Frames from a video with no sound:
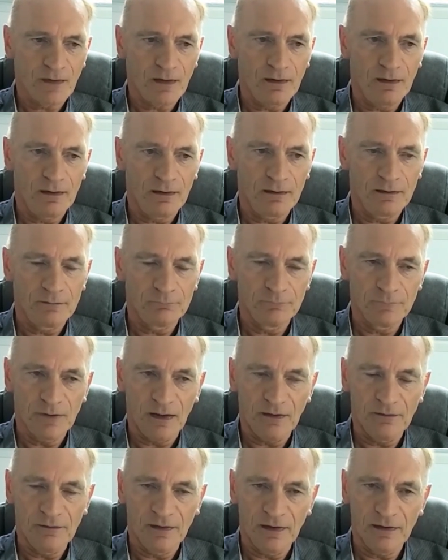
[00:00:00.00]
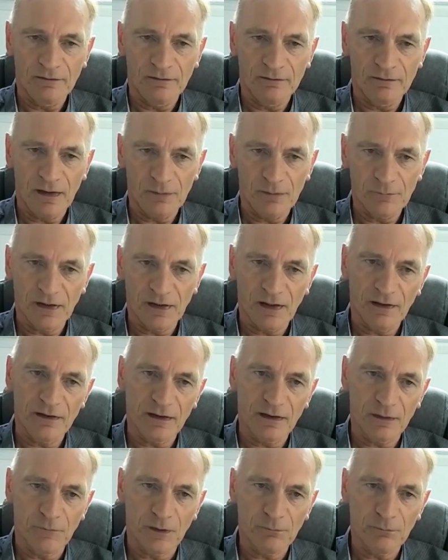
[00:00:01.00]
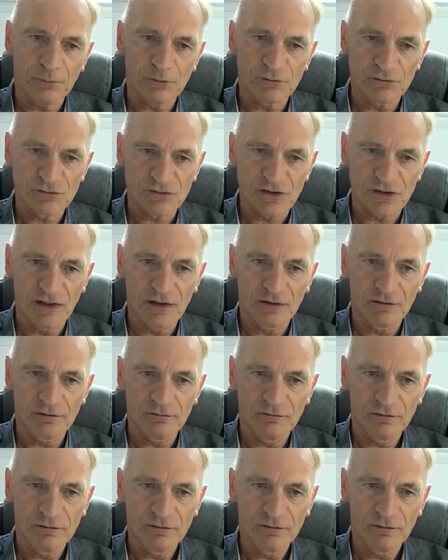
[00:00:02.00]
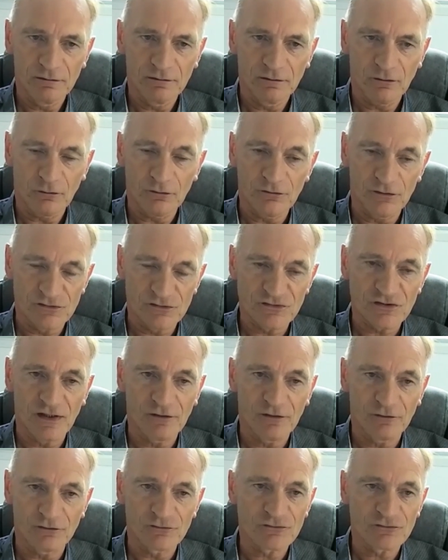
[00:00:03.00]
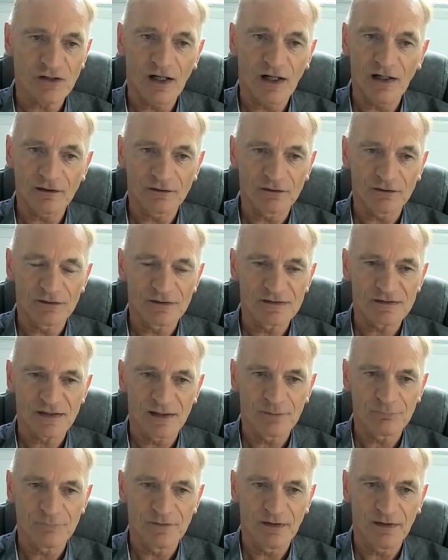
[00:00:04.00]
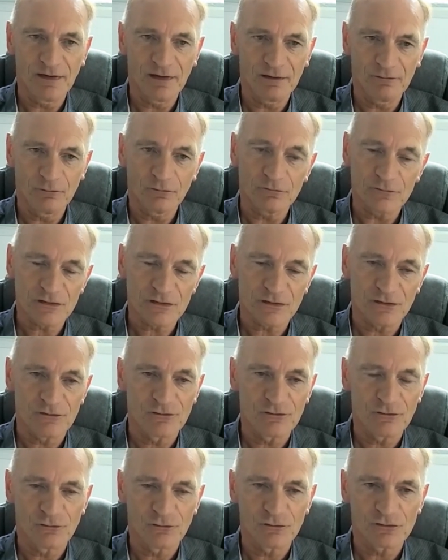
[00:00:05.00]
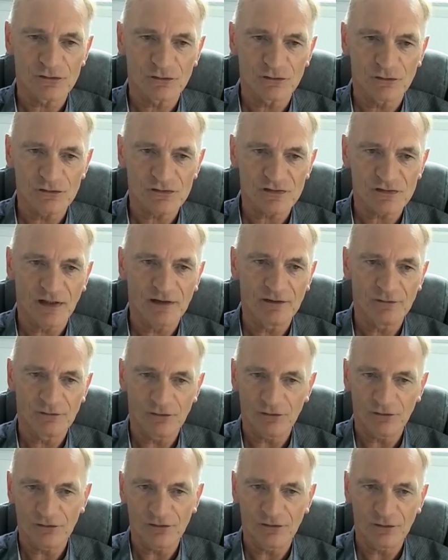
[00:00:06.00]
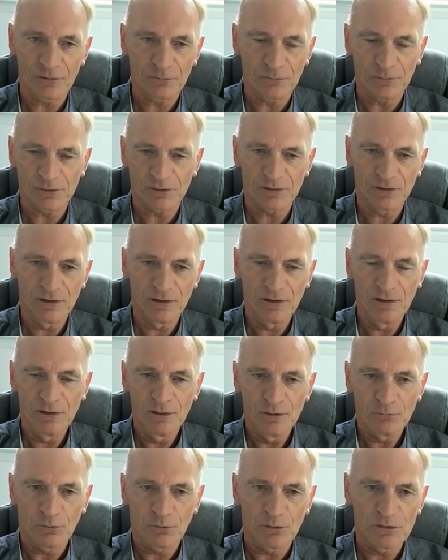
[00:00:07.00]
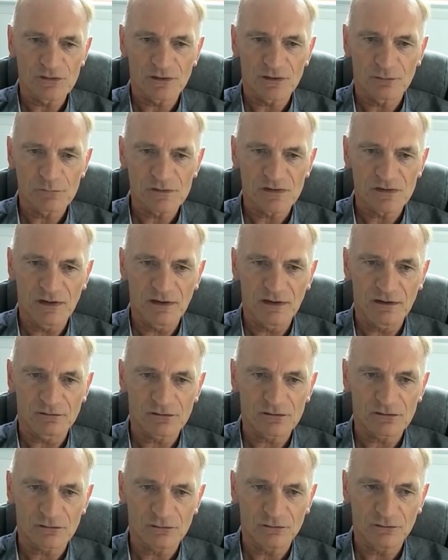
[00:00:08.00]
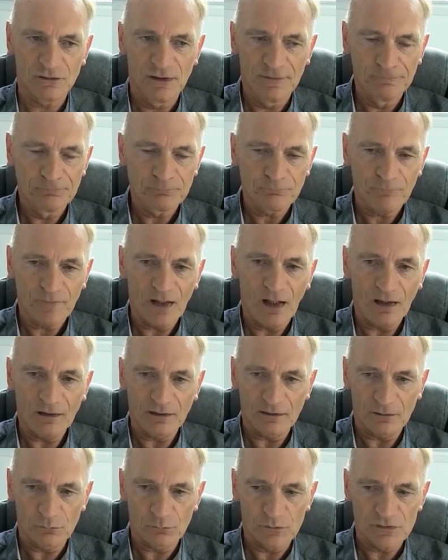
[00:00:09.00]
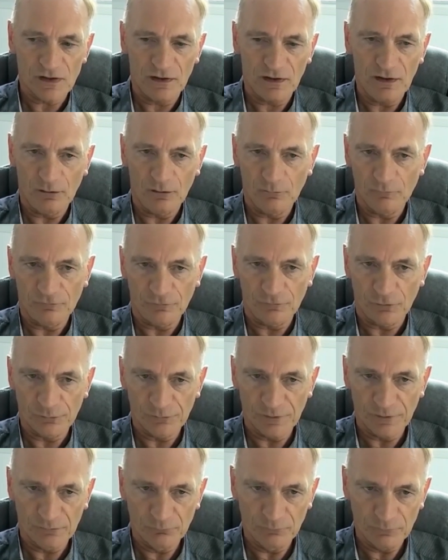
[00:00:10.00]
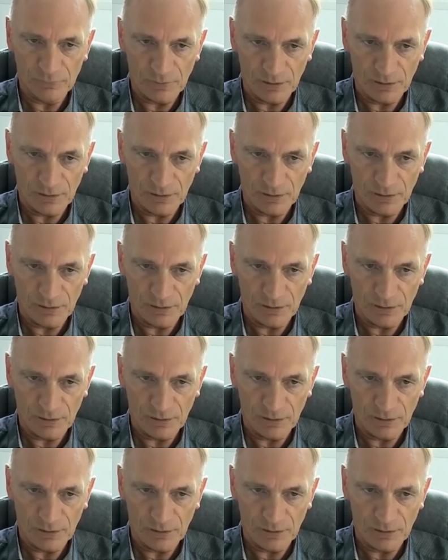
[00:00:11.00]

And then him and I come up on the train on trial on the same day, and obviously the two of us got signed out of the number of boys that was there. So Alec was a help for me